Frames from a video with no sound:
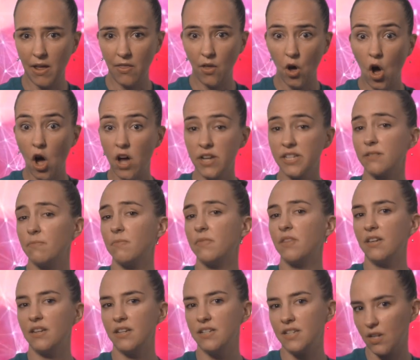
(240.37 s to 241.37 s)
by the awesome
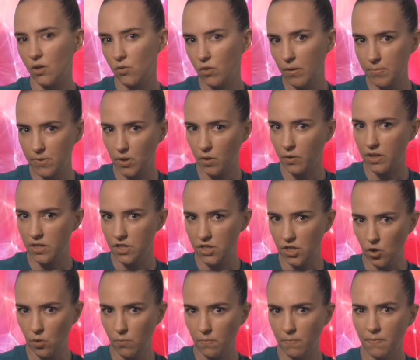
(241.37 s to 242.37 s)
things that crypto can
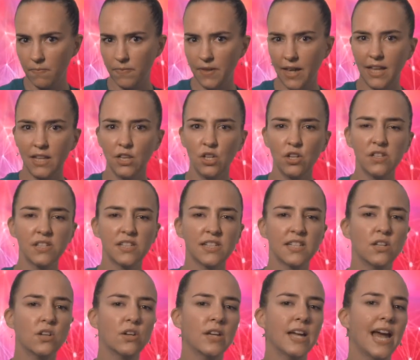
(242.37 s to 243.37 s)
do, then
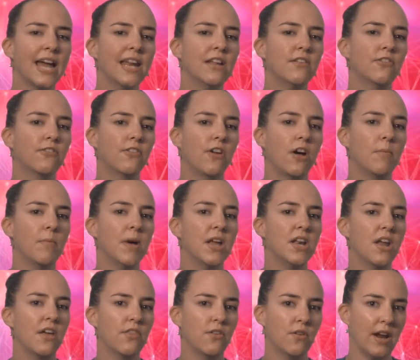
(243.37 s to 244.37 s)
let's look at it from
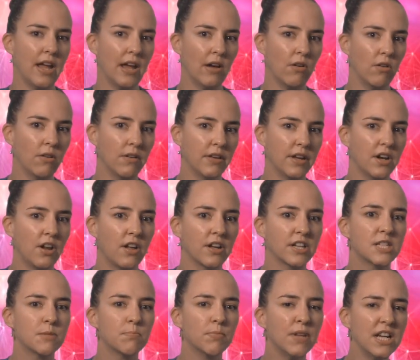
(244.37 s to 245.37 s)
another angle, and I'll
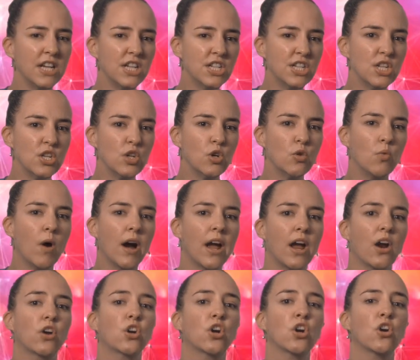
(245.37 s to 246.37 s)
explain to you
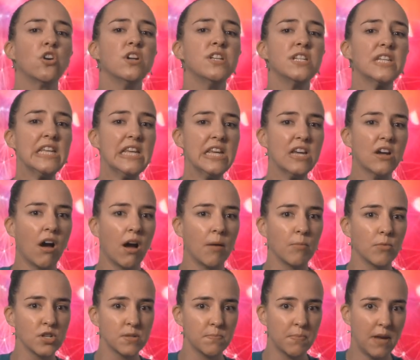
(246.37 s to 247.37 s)
why our current
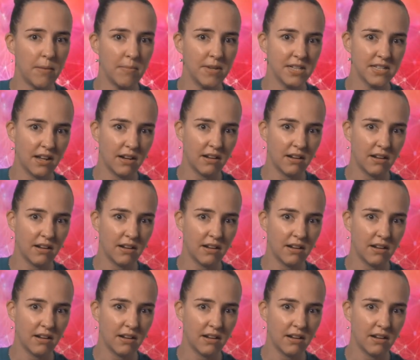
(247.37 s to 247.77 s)
e-commerce payment